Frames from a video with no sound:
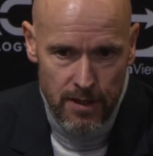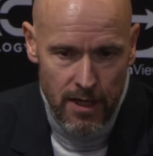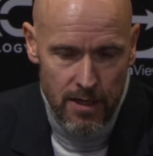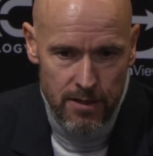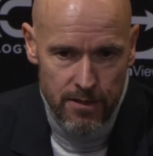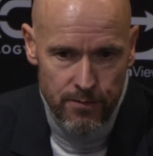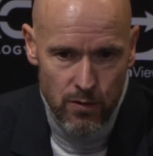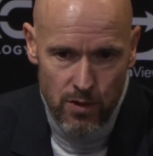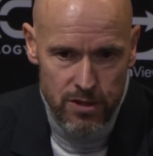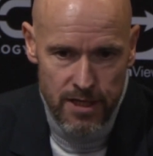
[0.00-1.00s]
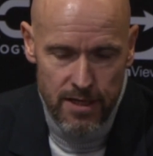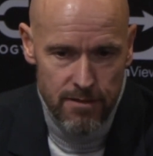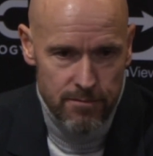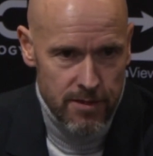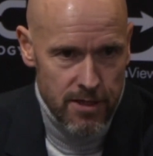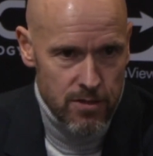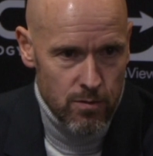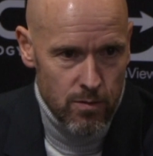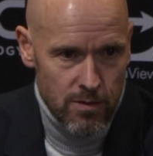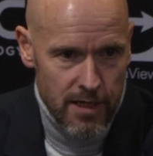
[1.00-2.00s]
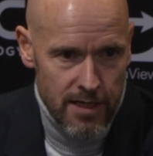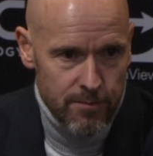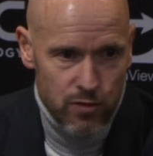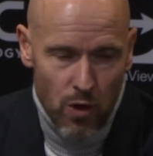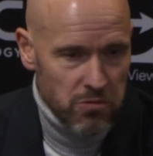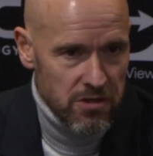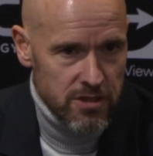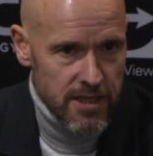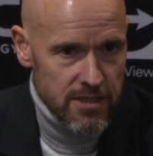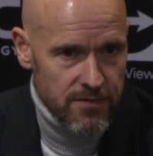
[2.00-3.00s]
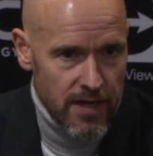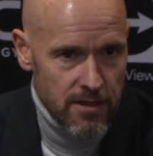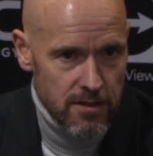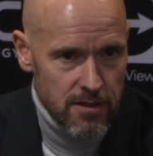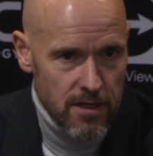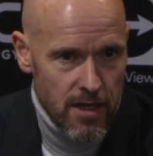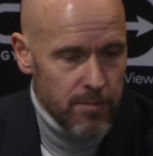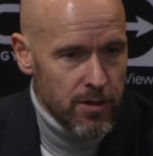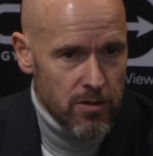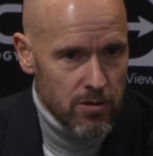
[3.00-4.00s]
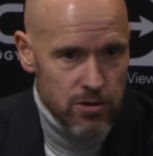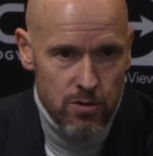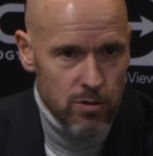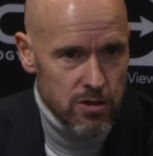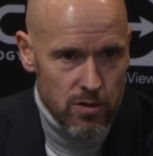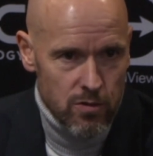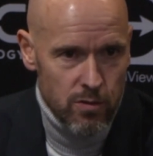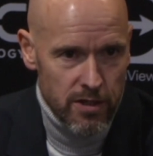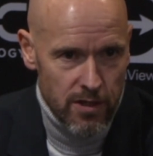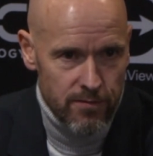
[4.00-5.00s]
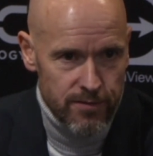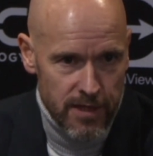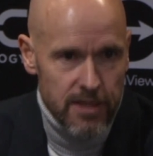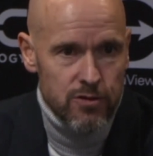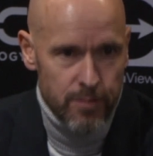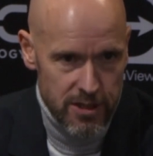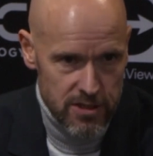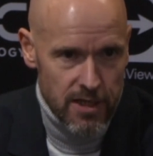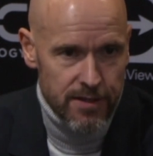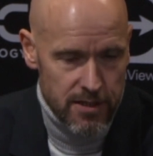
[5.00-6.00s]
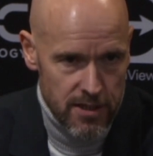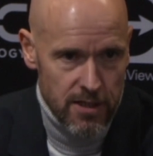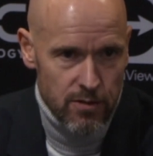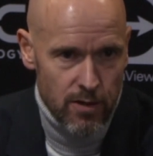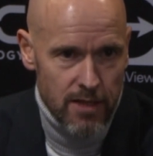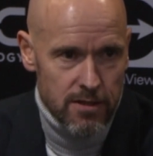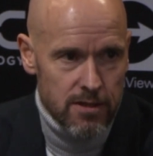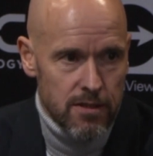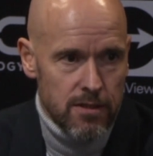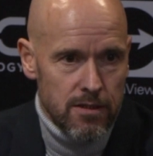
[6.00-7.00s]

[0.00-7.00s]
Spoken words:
I will not say that I'm totally satisfied, because good is not good enough. That has to be the standard here in United.